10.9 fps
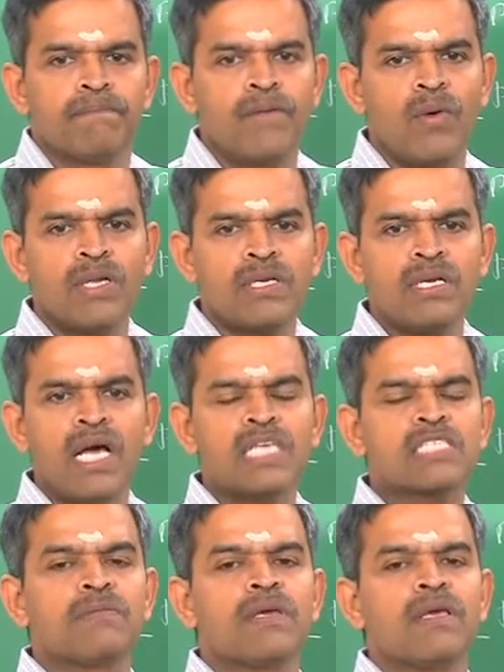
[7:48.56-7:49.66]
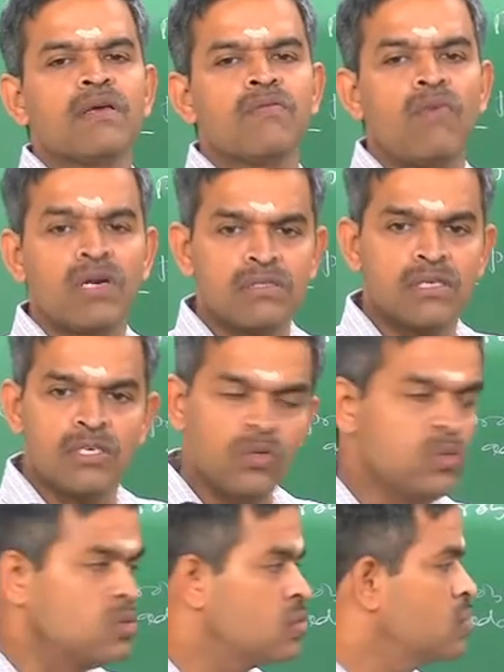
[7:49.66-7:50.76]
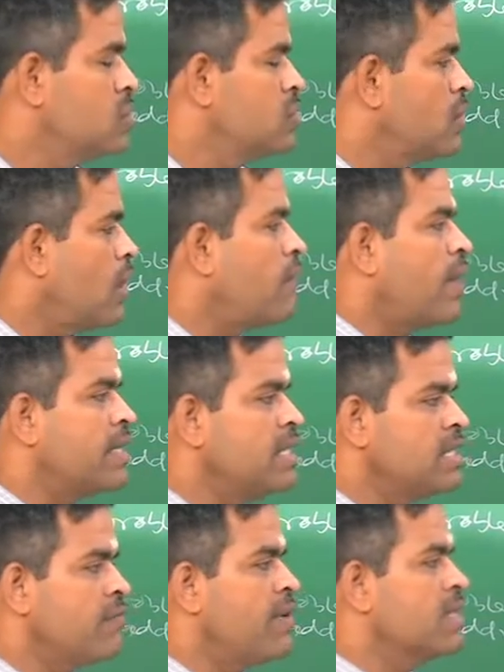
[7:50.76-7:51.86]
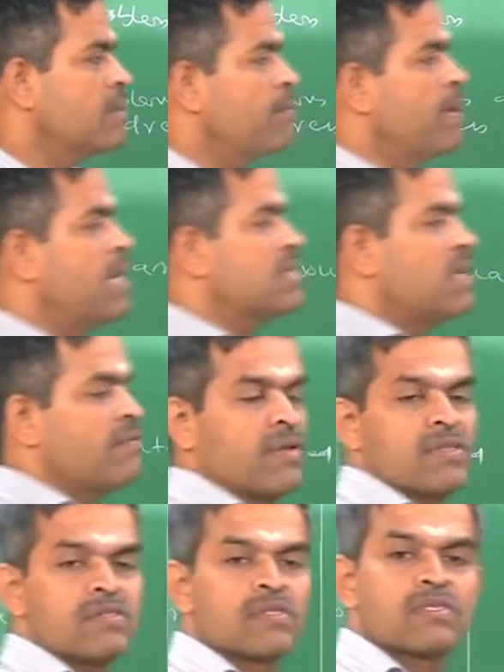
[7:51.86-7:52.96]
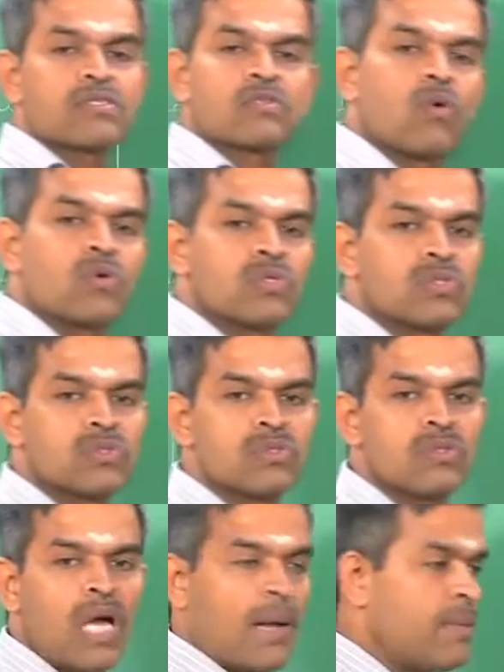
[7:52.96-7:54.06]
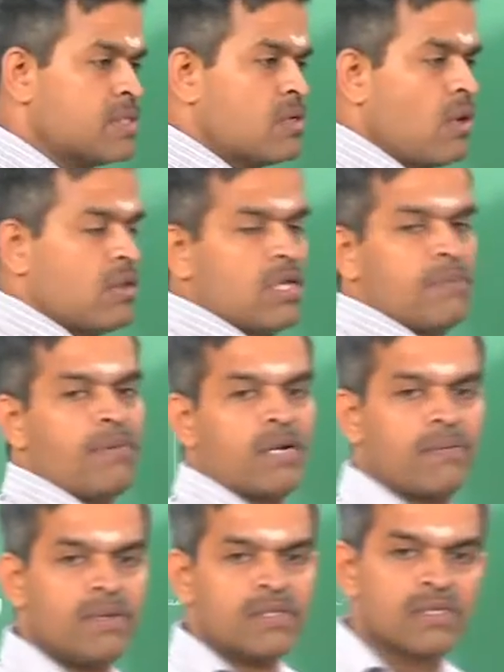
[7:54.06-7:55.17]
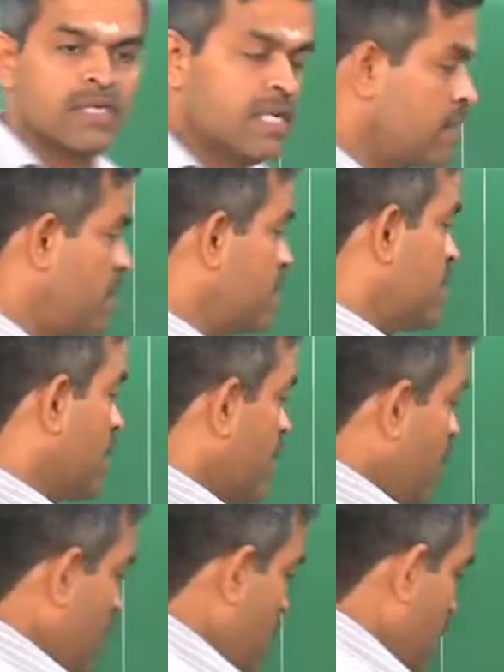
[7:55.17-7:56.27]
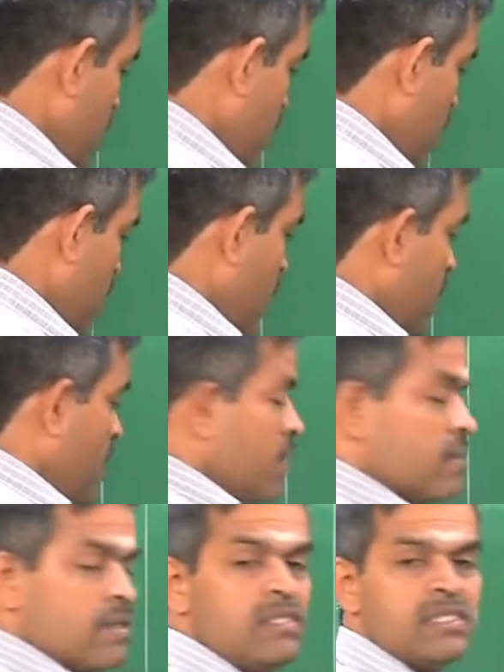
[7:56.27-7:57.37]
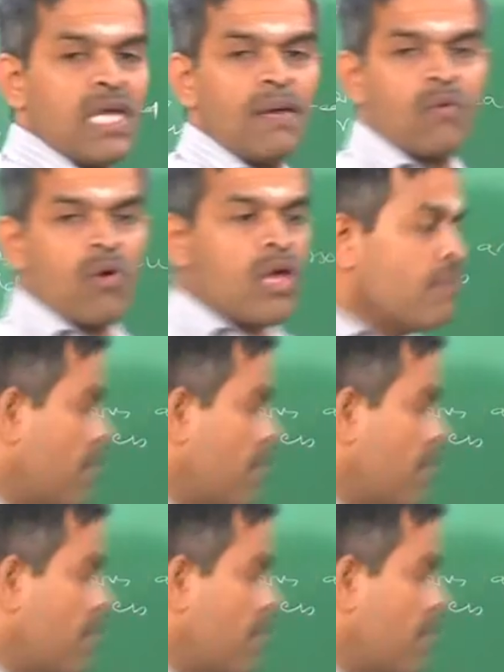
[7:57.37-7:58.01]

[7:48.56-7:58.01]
Now, one can ask me what is the use of identifying the base reference risk scores amongst all the departments? Interestingly, since I am going